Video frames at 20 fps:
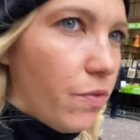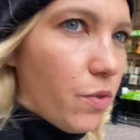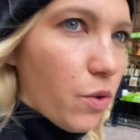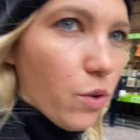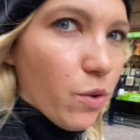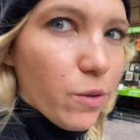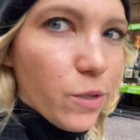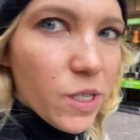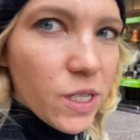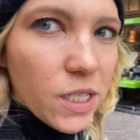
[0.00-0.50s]

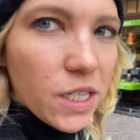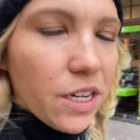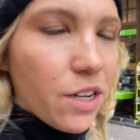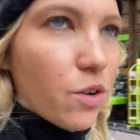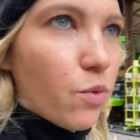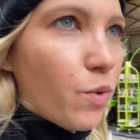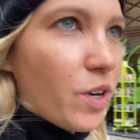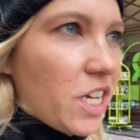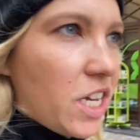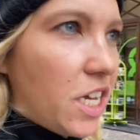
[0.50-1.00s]
food since I
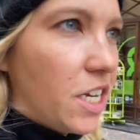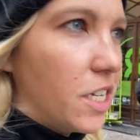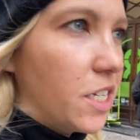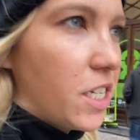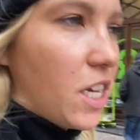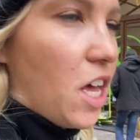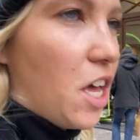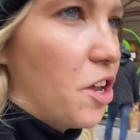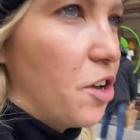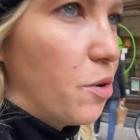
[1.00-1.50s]
didn't want to eat a
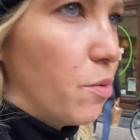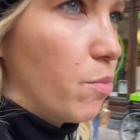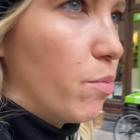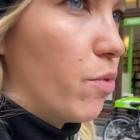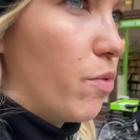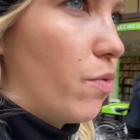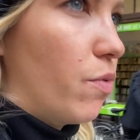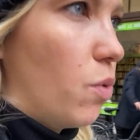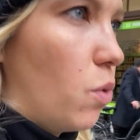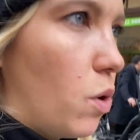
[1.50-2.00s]
ton
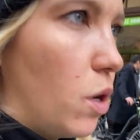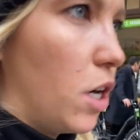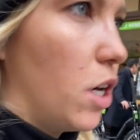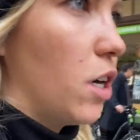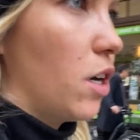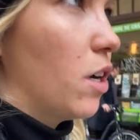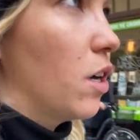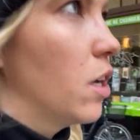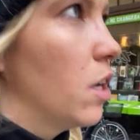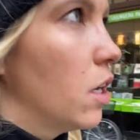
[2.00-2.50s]
before